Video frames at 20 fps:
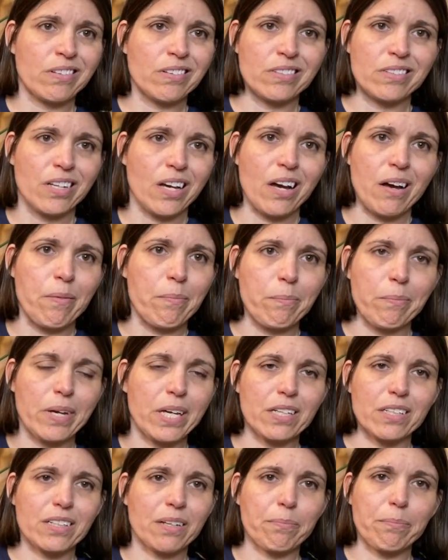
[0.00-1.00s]
dumb
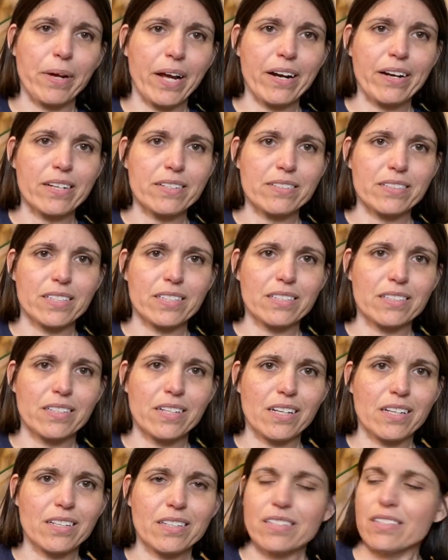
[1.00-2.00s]
in comparison
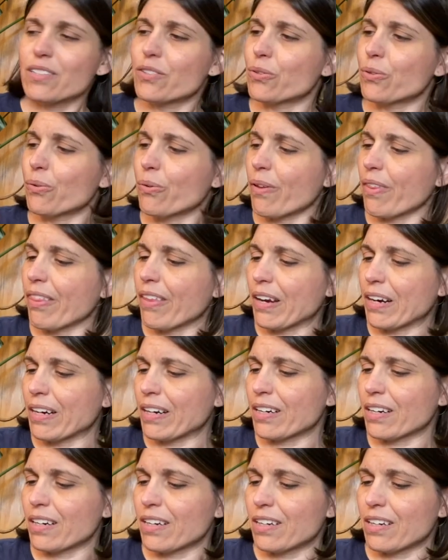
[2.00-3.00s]
to
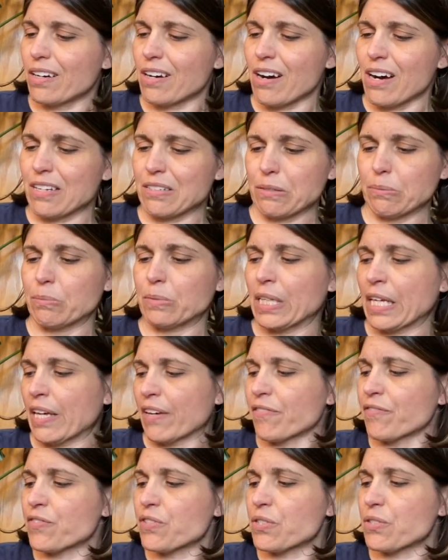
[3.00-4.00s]
their awesome
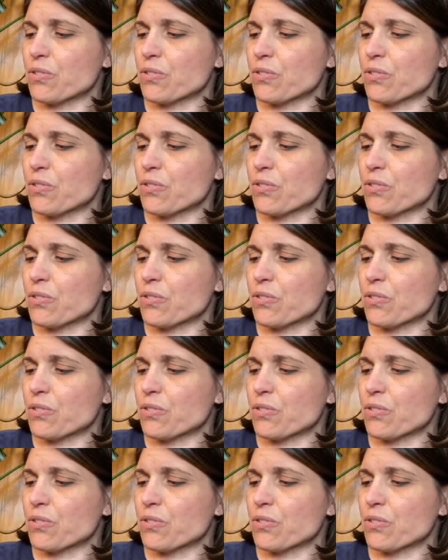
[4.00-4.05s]
leaves.